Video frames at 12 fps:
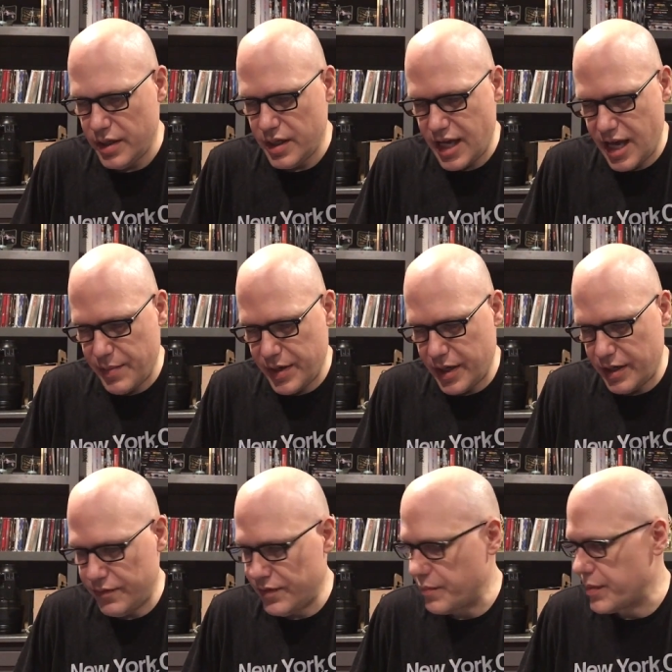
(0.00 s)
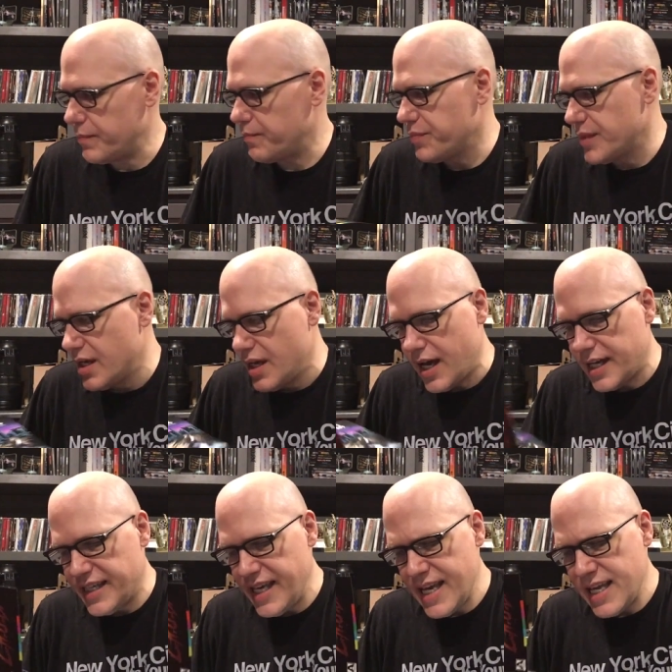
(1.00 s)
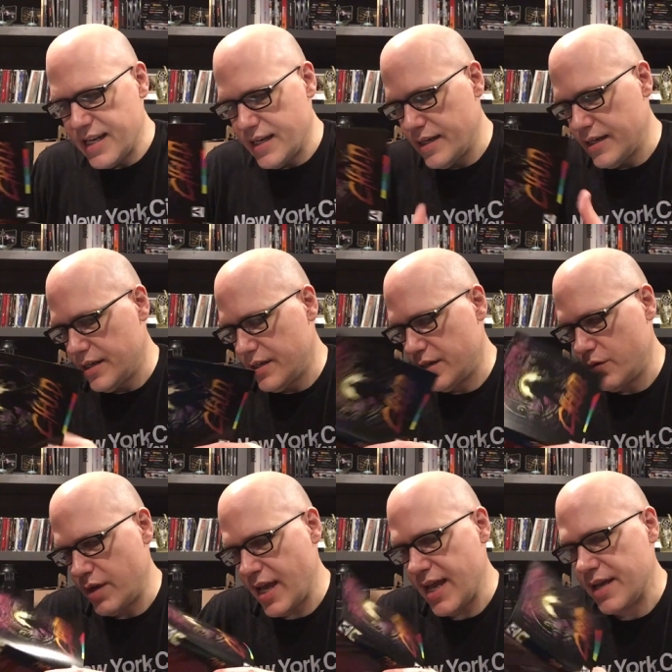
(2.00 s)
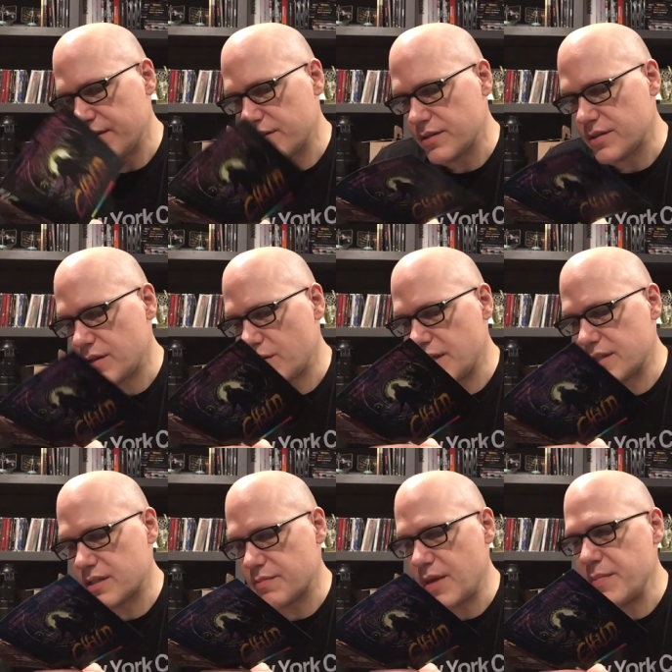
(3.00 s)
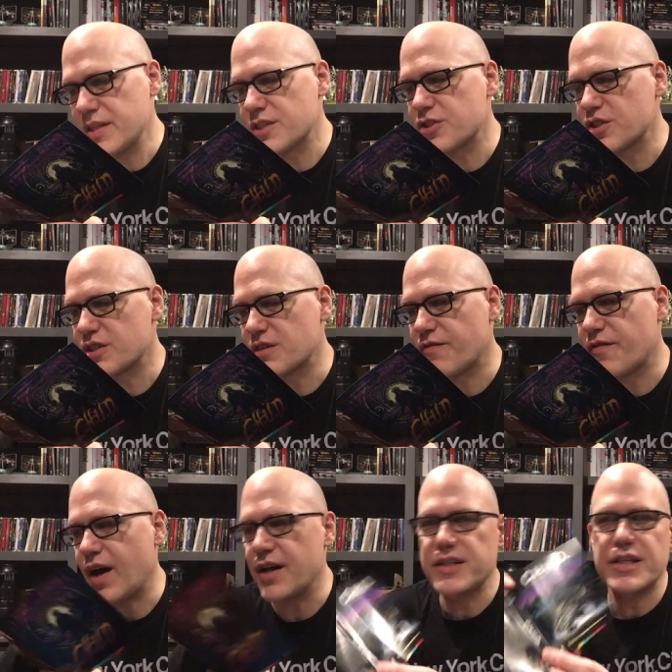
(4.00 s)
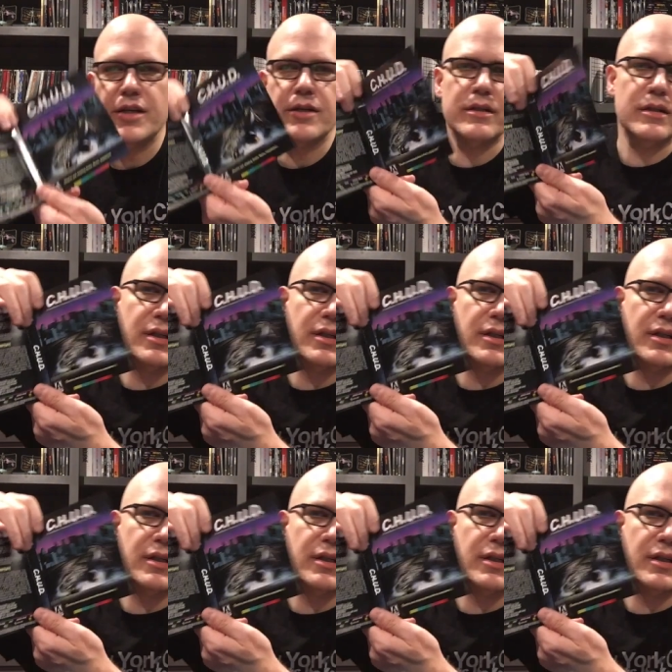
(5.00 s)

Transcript: And I'm gonna flip it again. Okay, so it's maybe it's just the font here.